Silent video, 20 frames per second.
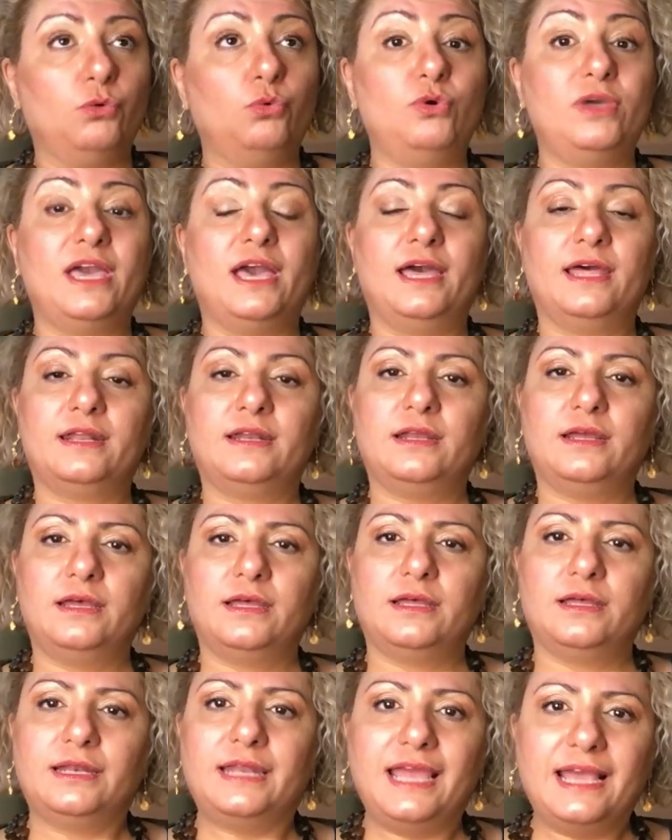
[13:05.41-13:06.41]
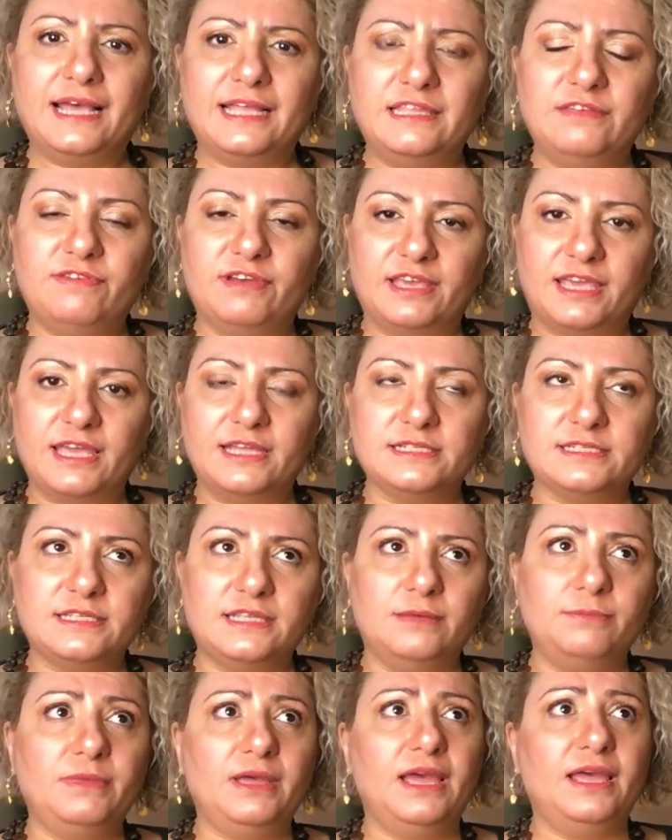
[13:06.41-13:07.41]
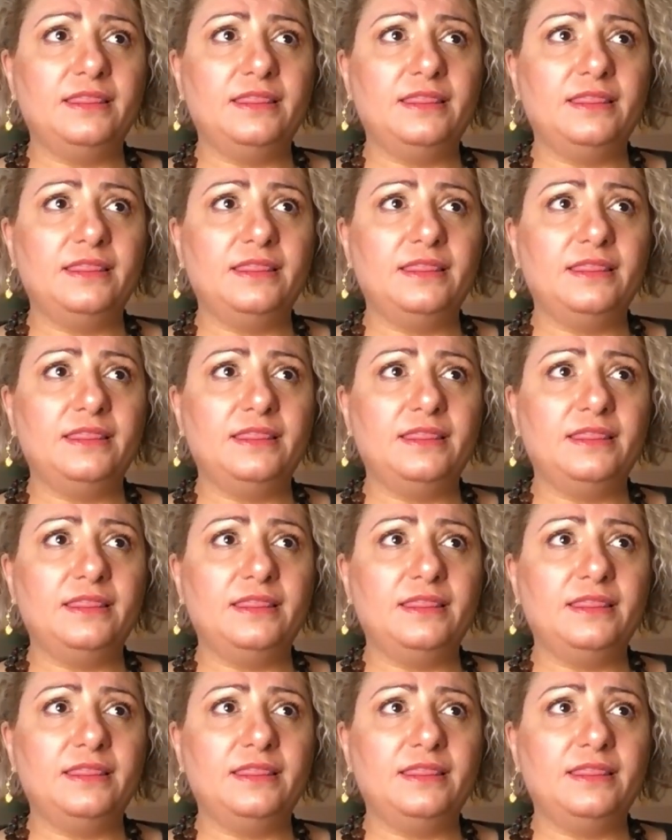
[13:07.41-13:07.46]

we are uh, negative against them,